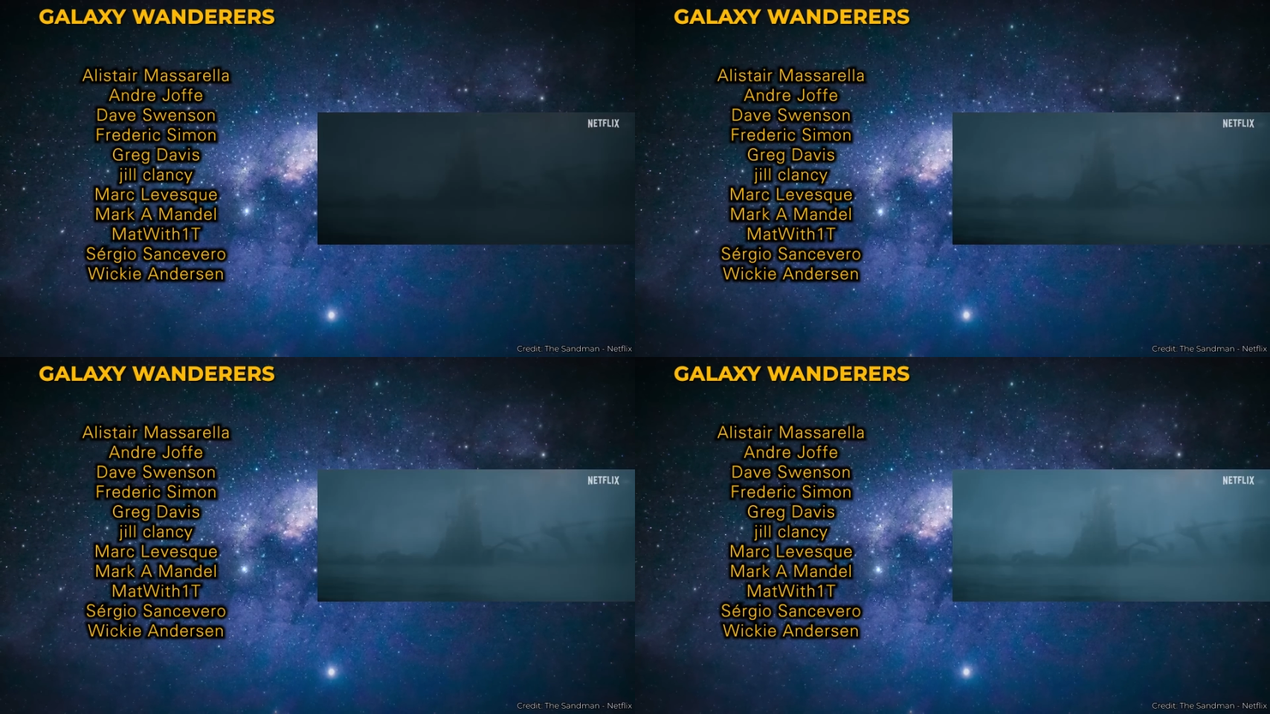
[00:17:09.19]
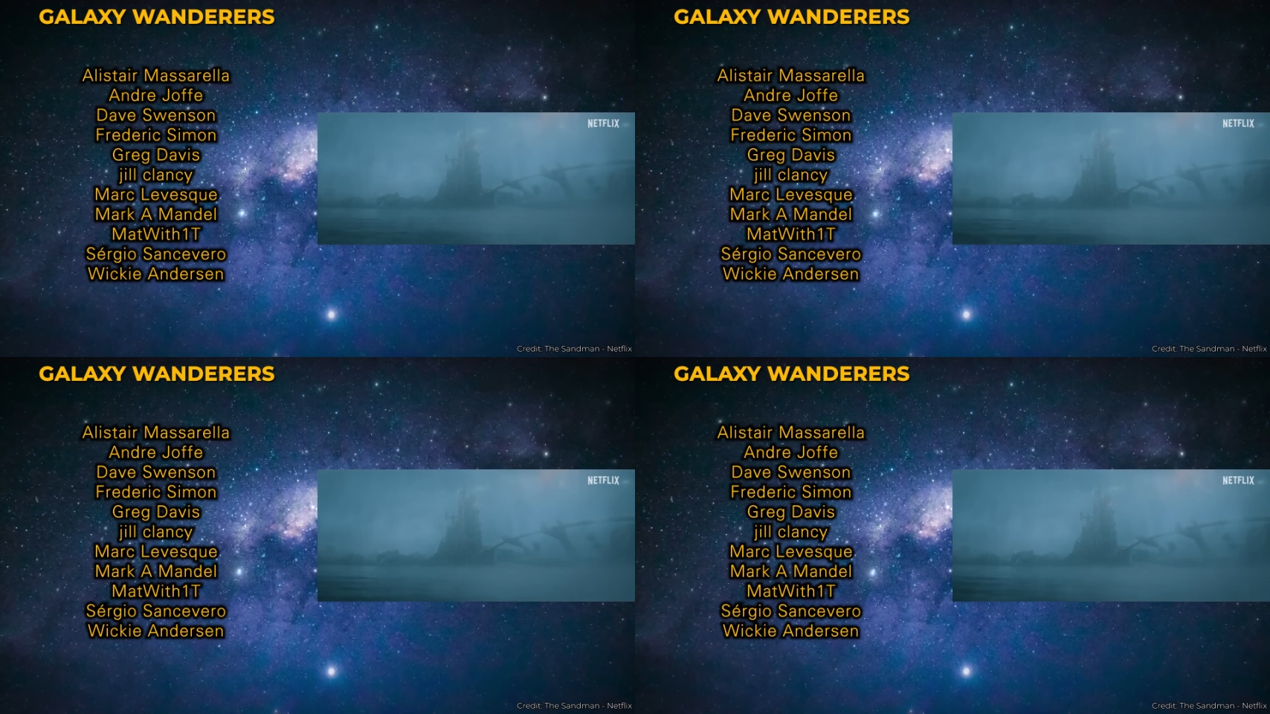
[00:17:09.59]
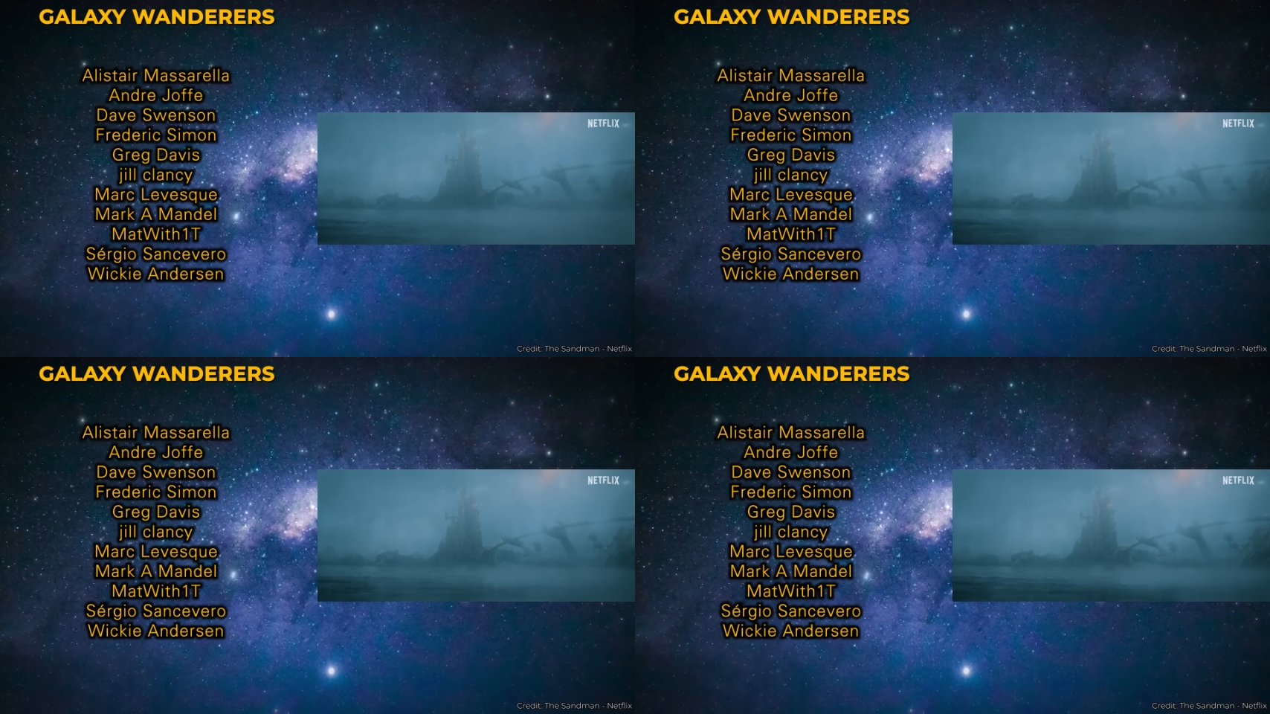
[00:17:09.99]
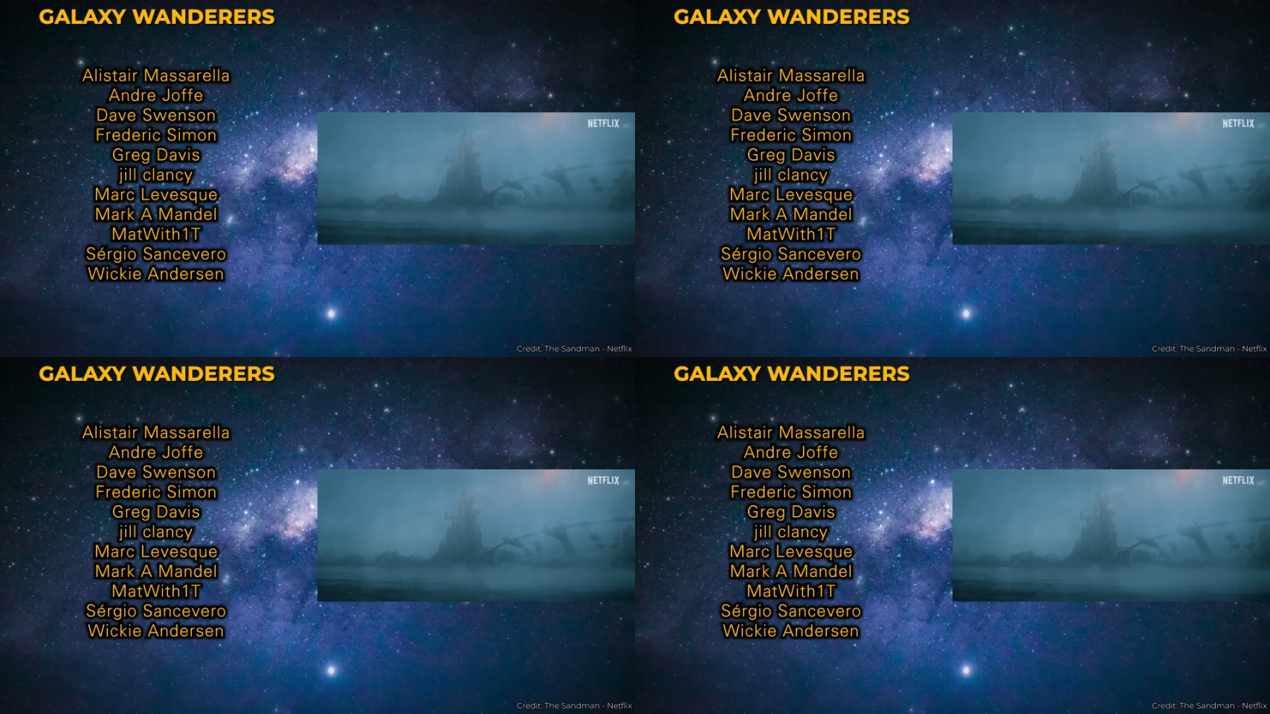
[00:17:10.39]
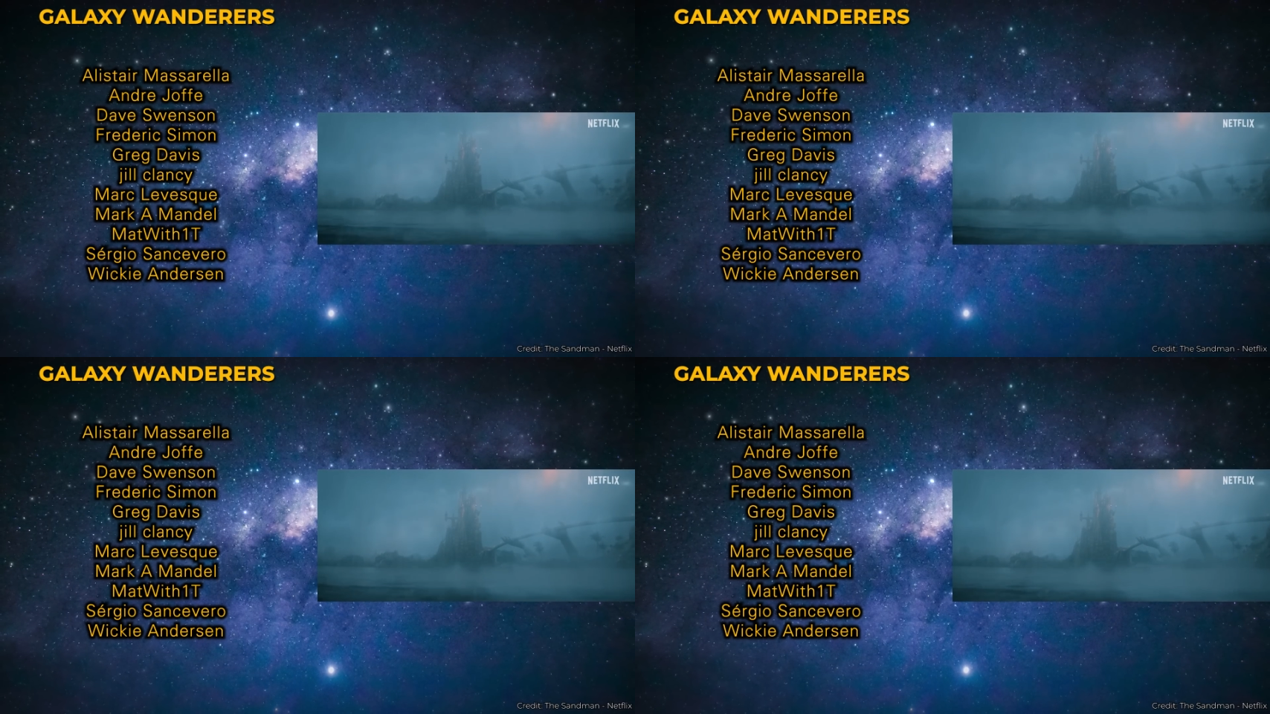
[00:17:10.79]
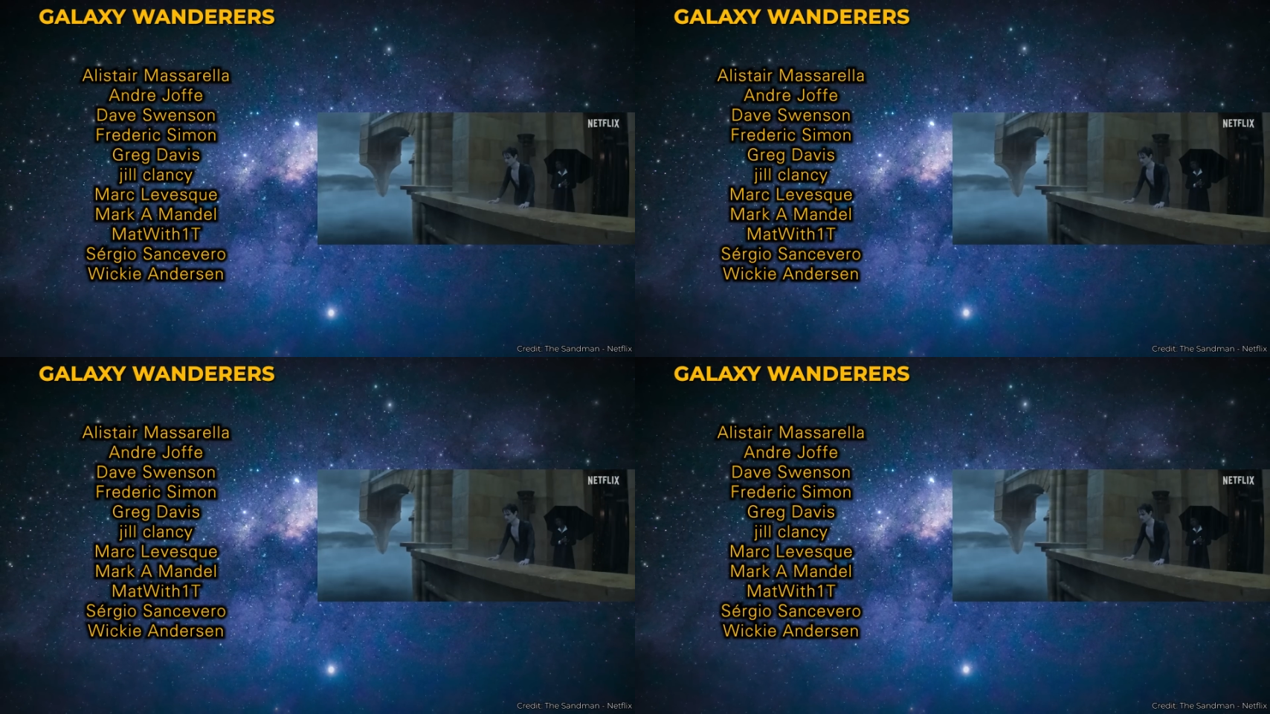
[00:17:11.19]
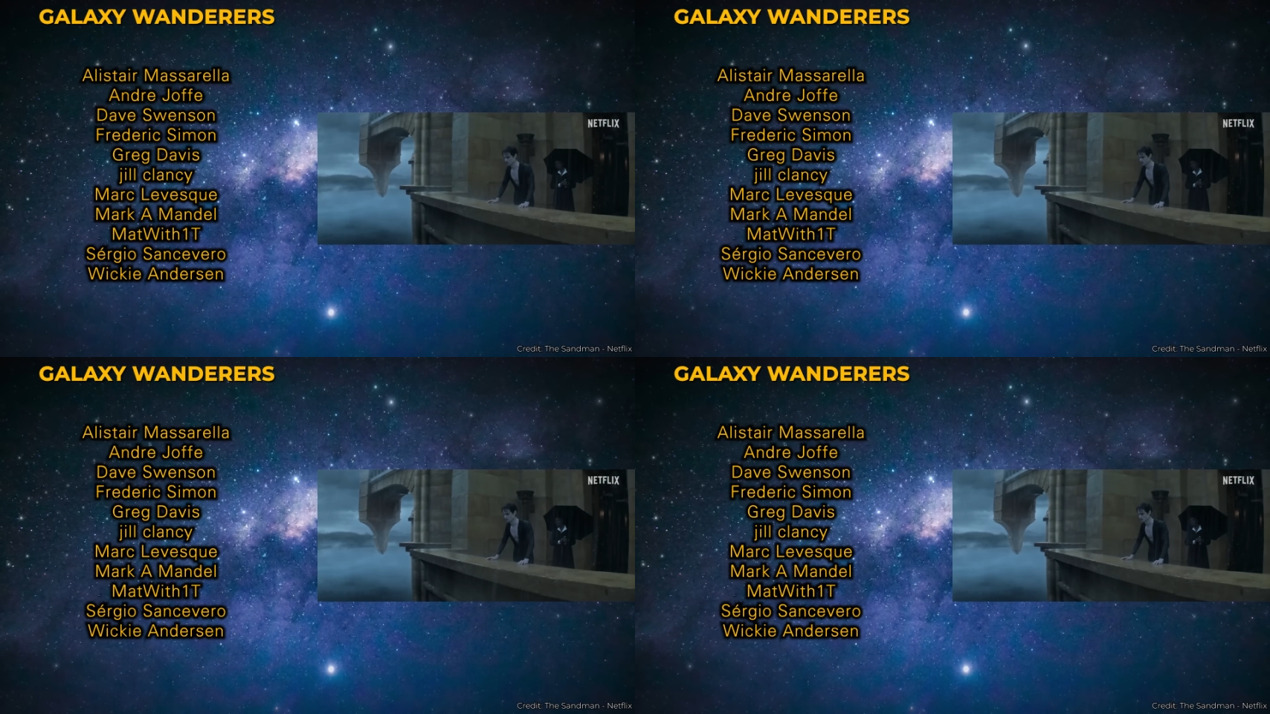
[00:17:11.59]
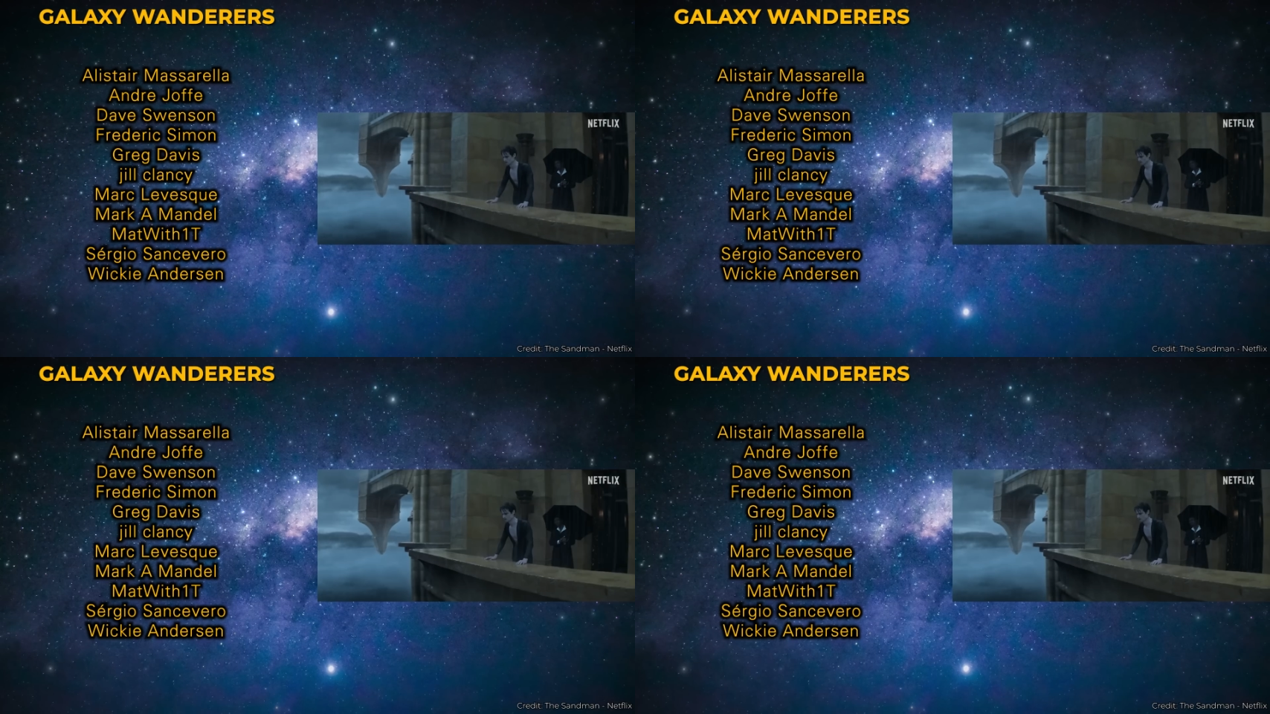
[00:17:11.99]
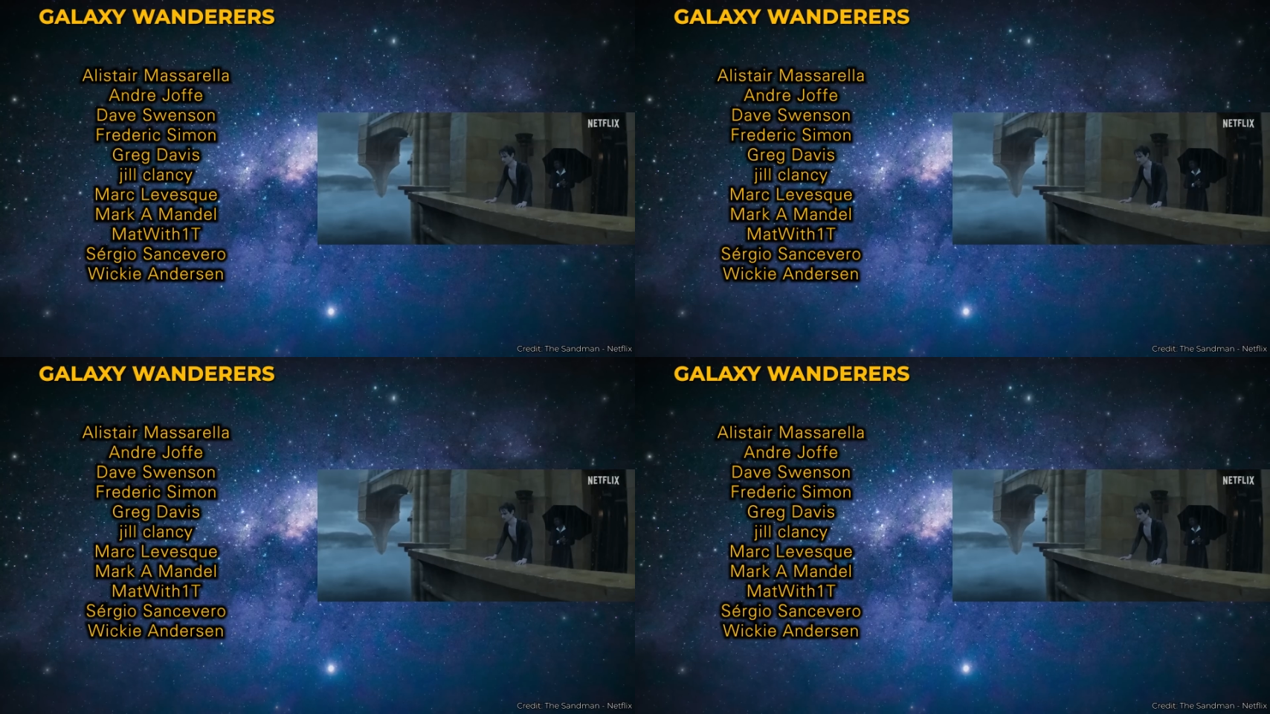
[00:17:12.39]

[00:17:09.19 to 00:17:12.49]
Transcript: Nobody's mouth can be seen.